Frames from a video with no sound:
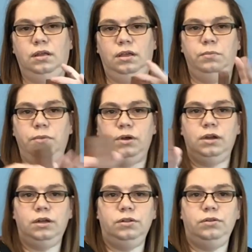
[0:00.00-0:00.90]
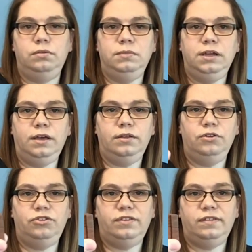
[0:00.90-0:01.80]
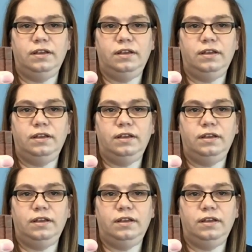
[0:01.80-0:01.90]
and we're going to glue them together just